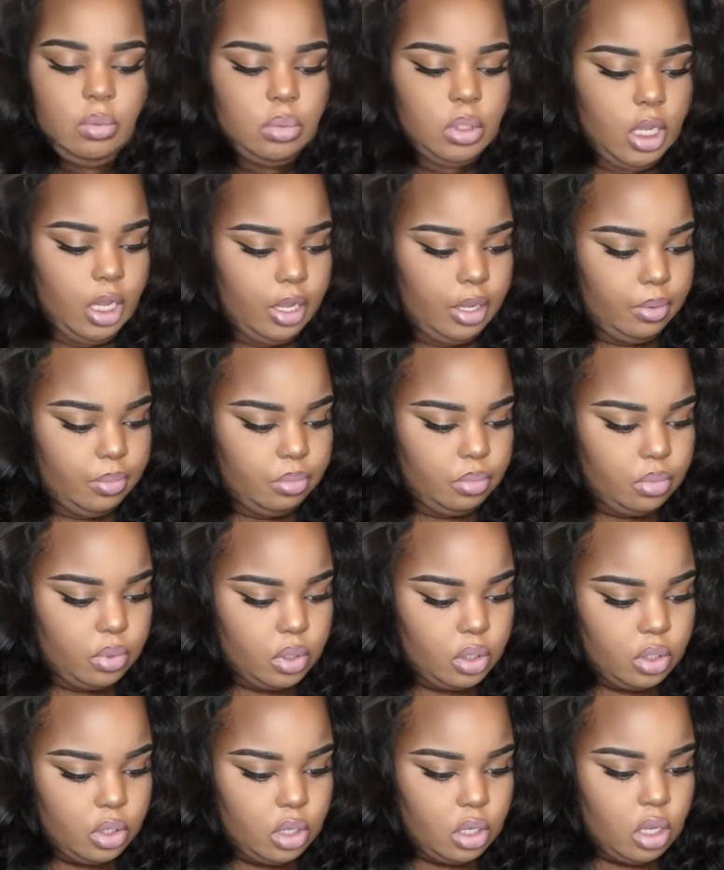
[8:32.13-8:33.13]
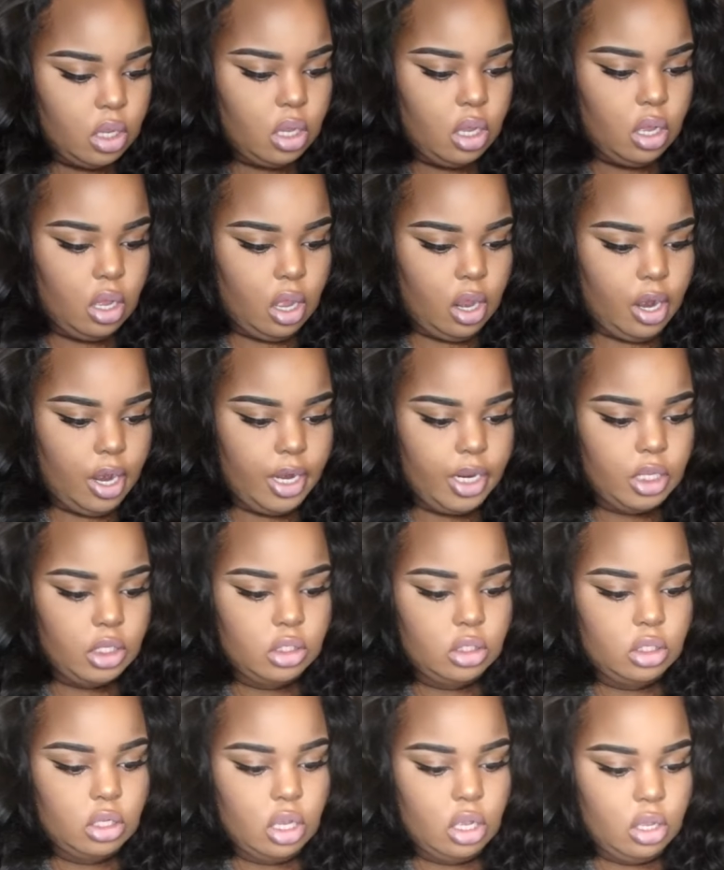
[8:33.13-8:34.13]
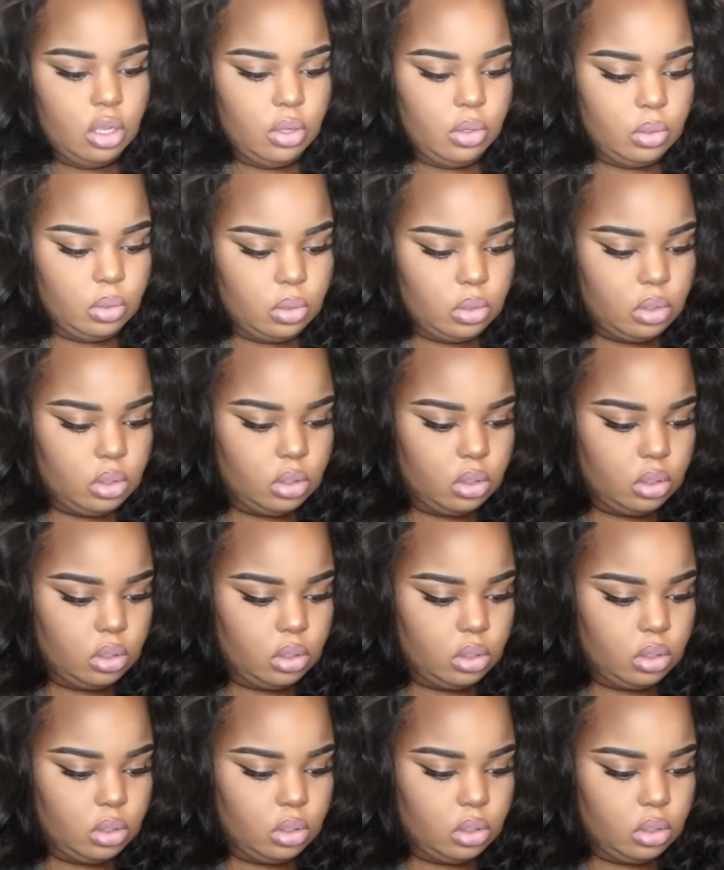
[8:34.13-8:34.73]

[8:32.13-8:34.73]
time. All right, so